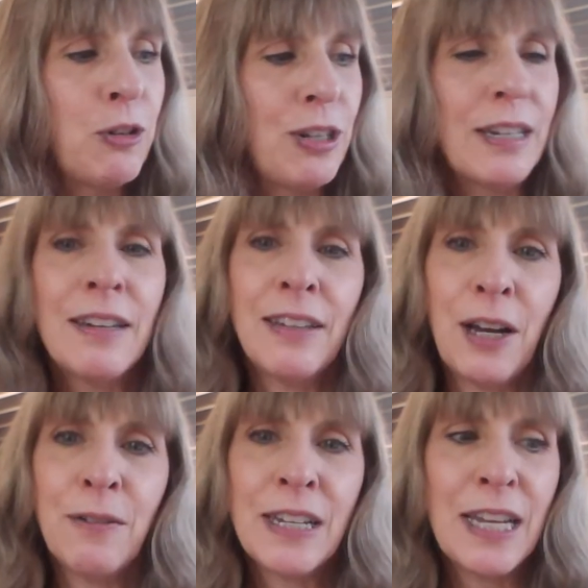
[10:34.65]
Jesus
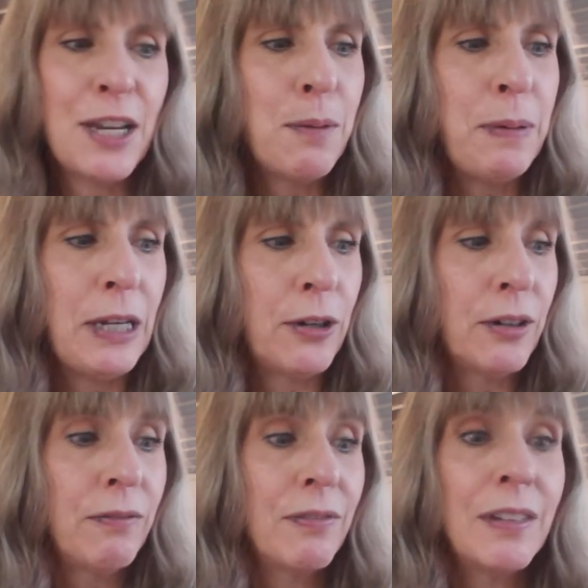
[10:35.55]
loved said to
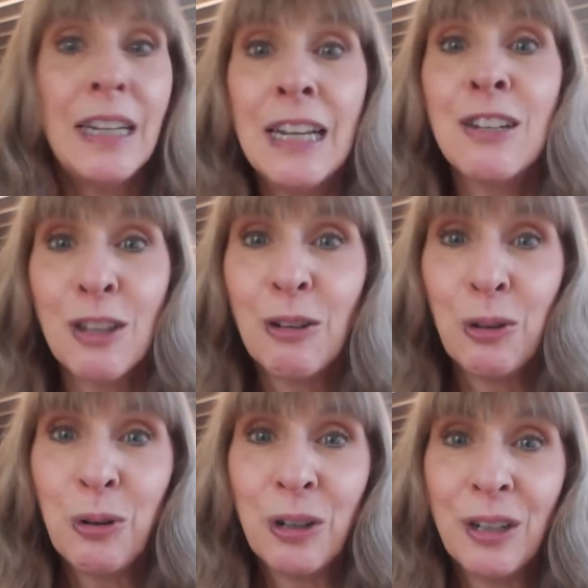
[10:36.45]
Peter, it's the
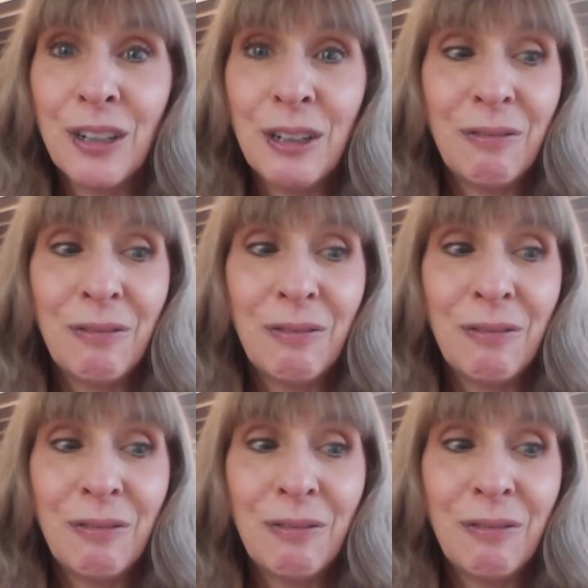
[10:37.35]
Lord.